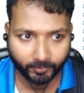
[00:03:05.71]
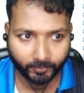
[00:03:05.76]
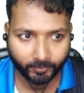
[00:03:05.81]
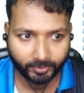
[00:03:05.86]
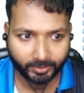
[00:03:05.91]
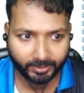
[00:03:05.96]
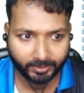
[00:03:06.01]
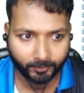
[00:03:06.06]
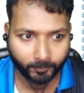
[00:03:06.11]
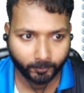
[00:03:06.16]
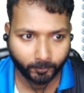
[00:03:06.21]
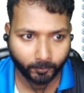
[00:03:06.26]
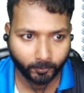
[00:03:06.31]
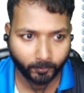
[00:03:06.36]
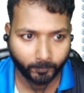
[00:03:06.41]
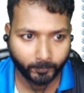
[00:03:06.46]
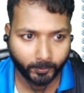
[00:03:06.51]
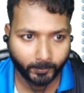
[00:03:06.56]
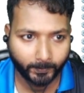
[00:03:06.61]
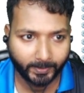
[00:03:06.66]
Okay, go
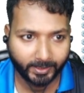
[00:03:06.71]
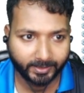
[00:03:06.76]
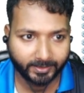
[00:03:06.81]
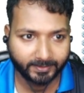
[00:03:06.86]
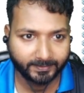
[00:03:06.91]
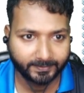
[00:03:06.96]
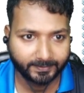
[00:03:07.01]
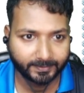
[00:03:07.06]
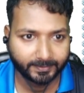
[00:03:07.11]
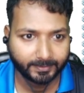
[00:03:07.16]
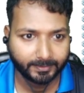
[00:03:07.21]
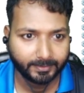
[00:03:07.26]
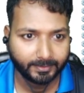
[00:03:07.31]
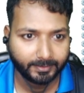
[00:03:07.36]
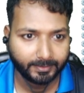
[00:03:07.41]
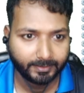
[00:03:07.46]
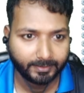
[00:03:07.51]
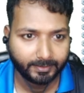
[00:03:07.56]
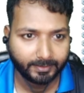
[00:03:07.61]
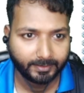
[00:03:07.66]
properties
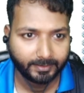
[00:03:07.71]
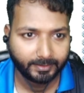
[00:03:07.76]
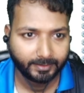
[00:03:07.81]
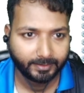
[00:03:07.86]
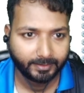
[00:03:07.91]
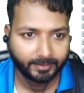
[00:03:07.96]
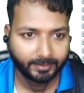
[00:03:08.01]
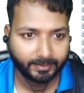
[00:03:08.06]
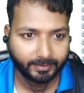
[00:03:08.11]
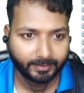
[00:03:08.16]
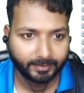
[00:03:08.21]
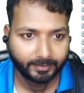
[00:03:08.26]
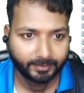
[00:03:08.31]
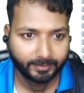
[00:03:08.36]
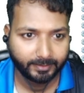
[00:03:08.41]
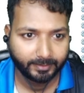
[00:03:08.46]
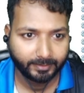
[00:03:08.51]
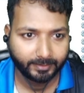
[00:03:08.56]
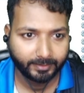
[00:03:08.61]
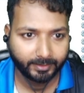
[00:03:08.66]

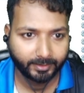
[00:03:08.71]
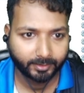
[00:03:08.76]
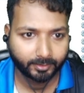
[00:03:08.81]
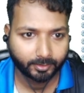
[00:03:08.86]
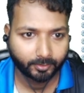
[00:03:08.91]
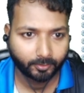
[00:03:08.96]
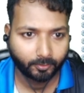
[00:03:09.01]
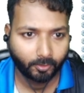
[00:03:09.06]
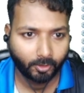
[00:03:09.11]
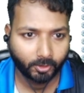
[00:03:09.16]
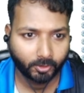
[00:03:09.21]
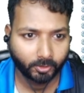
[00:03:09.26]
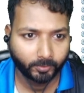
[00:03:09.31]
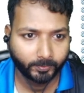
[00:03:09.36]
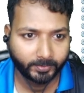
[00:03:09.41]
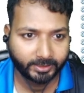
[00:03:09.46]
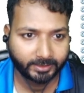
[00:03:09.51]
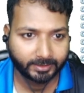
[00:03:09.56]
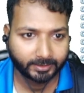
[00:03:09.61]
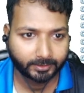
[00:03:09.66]
and
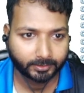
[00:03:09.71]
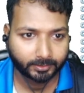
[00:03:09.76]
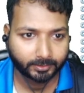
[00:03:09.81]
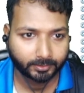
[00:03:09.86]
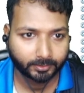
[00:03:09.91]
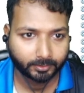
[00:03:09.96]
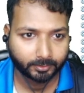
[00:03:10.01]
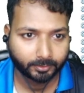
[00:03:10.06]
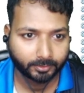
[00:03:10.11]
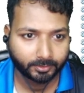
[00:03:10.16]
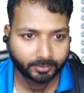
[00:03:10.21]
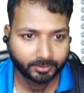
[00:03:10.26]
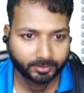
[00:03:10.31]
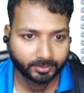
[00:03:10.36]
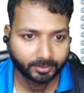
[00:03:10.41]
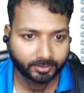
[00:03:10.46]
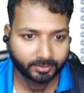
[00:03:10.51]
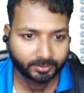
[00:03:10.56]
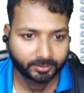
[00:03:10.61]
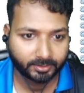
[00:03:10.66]
automatic,
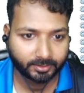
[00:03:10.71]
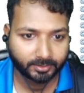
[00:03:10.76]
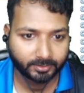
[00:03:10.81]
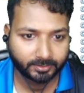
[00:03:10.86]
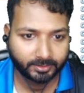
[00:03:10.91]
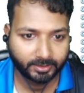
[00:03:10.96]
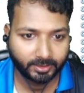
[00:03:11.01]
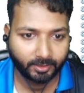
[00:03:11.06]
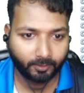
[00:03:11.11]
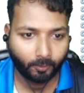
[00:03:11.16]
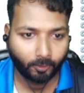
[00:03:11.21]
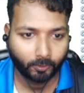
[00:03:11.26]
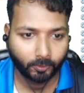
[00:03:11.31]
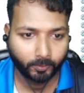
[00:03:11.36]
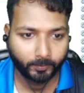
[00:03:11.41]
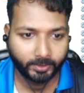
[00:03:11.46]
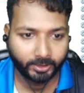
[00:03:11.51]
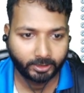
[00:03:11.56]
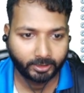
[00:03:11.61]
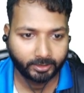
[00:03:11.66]
just check
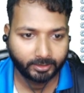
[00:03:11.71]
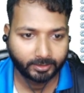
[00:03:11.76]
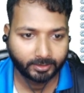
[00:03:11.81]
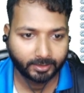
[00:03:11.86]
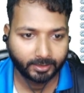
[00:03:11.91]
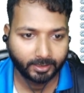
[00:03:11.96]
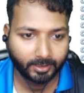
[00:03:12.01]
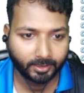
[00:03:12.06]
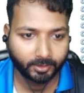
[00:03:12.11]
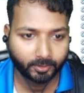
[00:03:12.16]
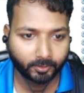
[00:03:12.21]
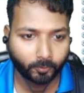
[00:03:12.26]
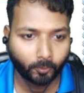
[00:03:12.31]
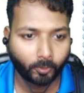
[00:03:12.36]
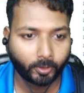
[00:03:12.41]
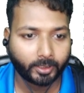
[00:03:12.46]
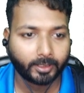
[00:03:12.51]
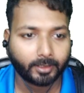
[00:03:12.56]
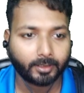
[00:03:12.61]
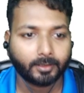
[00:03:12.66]
automatic and
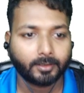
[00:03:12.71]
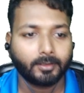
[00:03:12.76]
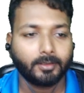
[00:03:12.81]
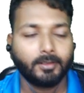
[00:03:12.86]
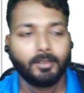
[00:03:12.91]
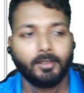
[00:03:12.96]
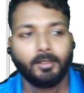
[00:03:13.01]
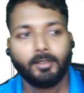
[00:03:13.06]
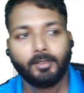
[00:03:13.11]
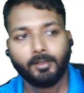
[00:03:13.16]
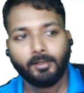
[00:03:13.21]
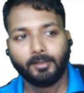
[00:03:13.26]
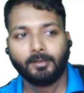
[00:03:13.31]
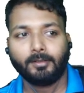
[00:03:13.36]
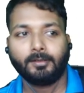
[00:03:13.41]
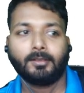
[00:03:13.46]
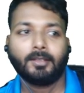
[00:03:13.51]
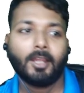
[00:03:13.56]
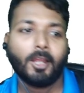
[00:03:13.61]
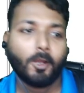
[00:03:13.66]
okay.
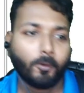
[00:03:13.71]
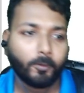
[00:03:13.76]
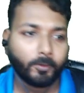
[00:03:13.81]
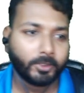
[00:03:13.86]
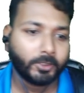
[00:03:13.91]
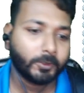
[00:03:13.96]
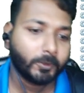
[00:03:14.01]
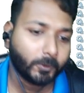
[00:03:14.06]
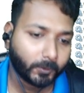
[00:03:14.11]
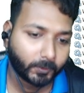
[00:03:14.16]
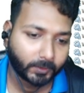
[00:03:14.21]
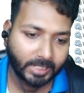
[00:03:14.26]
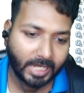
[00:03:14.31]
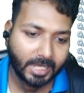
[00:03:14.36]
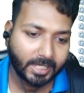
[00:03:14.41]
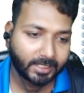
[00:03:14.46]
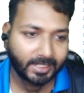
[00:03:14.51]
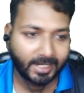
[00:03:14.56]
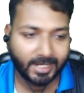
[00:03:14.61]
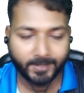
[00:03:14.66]
Now your
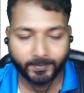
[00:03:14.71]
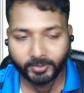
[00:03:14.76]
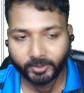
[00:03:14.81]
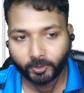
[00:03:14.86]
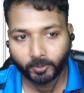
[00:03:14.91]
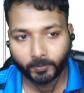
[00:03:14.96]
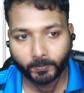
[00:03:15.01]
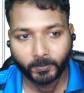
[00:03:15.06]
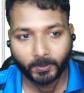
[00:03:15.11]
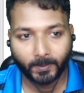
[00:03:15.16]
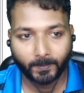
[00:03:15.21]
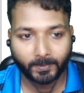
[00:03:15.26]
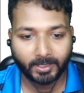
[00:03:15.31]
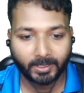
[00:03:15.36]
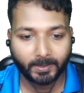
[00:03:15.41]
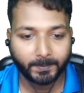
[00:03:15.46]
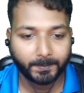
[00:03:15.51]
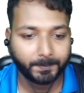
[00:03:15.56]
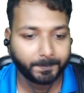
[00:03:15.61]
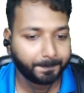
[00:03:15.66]
runtime error
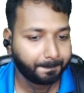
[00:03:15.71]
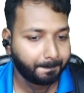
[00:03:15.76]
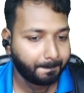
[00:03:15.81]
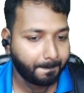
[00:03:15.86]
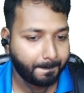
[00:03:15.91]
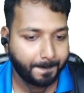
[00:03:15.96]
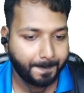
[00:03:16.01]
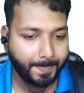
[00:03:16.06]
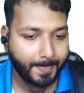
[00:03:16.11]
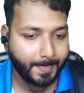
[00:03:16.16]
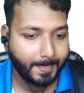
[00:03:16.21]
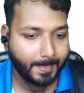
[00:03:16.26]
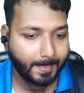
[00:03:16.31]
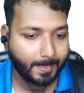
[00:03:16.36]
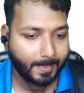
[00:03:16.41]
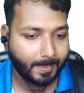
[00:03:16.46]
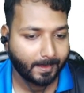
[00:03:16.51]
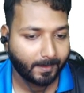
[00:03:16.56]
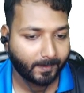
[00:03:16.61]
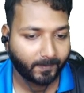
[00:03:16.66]
problem
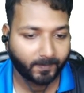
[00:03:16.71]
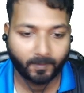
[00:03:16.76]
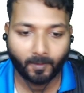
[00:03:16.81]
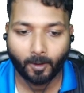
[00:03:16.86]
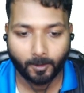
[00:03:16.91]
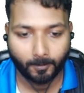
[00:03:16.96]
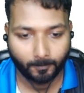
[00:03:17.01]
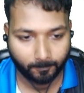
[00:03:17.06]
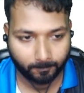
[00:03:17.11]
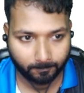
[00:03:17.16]
solved.